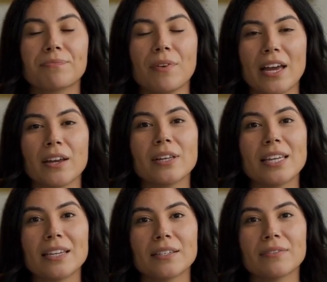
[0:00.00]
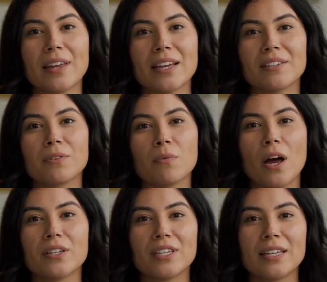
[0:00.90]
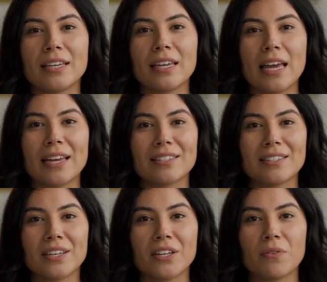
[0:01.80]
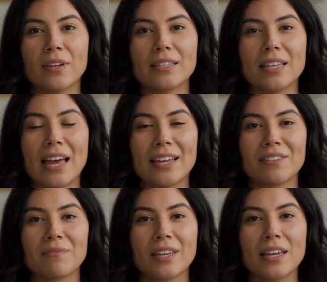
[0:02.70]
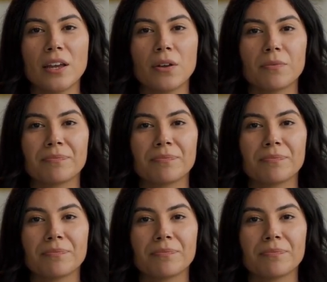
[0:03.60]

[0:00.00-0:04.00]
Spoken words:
Finally, thanks for watching, and see you in the next video.